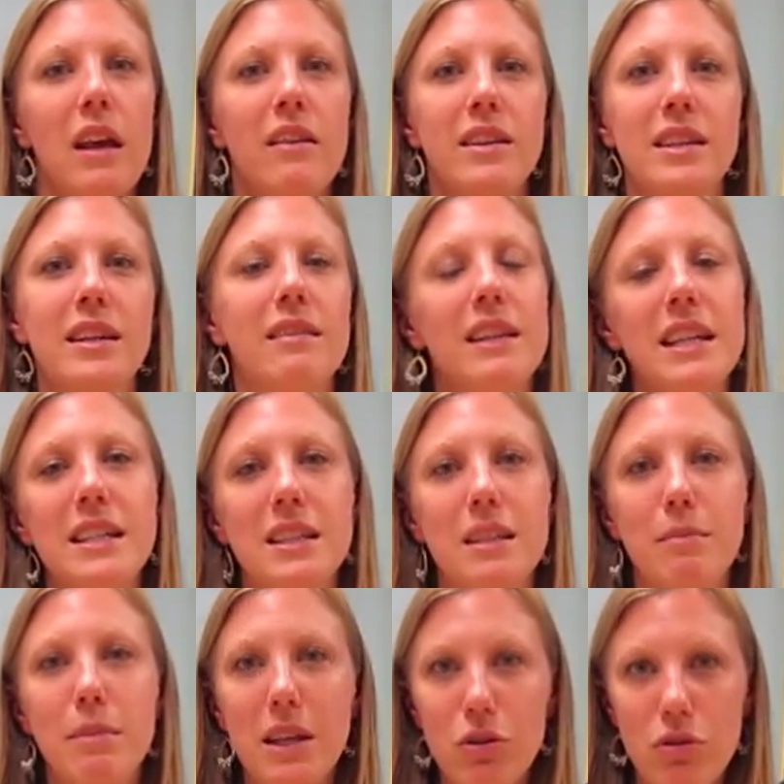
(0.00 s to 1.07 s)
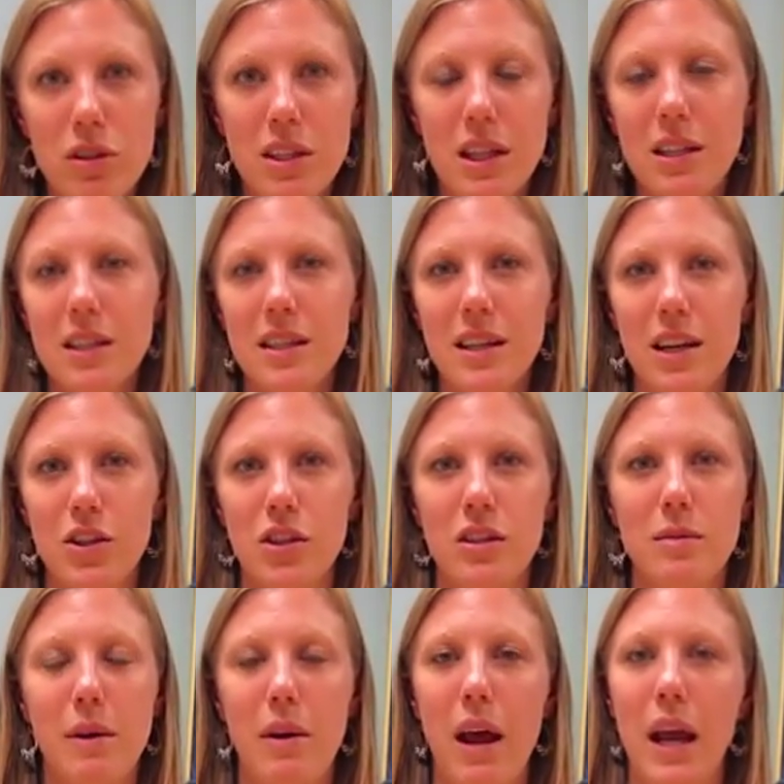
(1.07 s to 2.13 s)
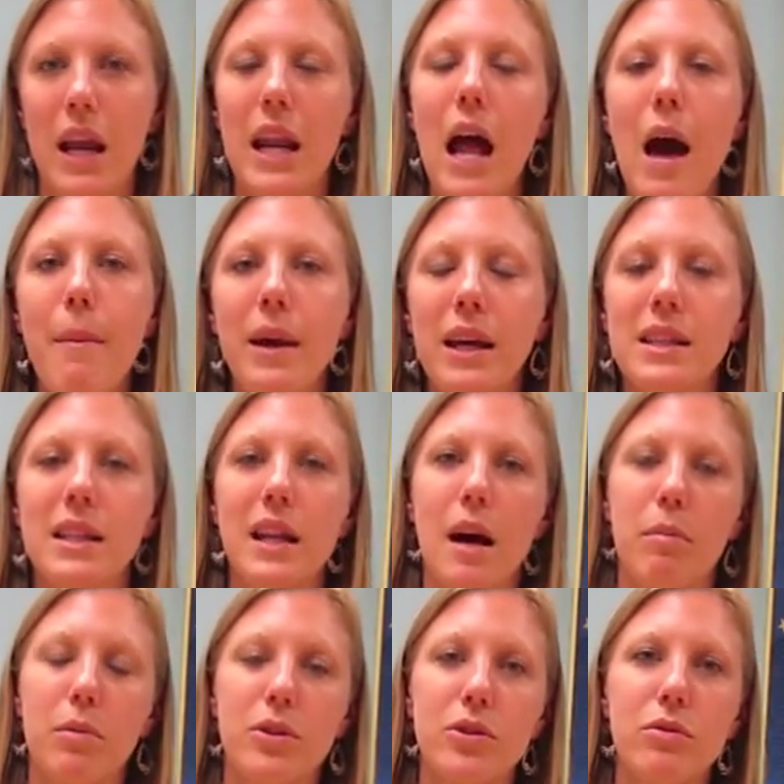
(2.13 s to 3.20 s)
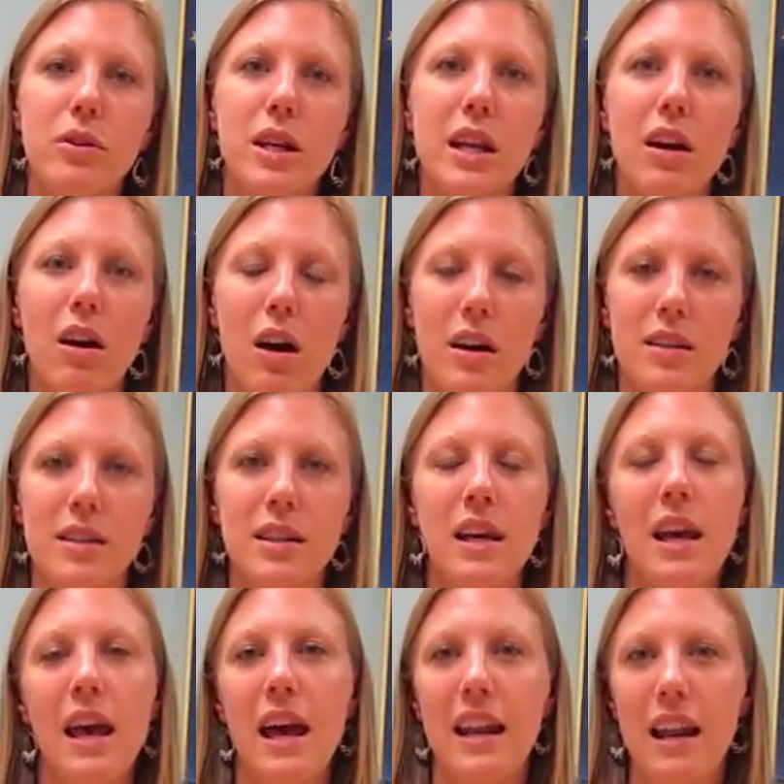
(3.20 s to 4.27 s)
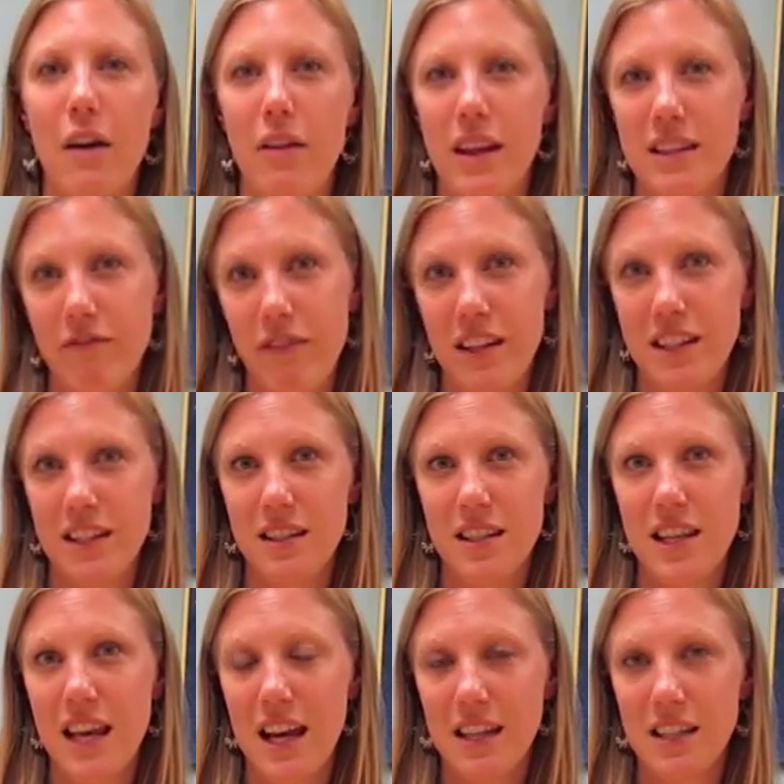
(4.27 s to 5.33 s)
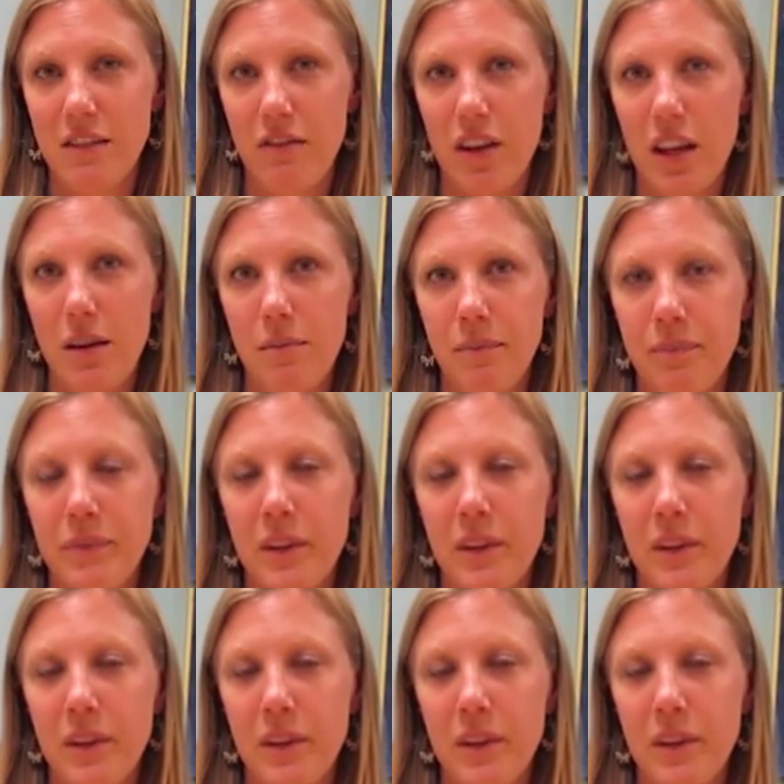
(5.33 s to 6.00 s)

This can lead to some interesting discussions about economics and opportunity cost and how that fits into the activity.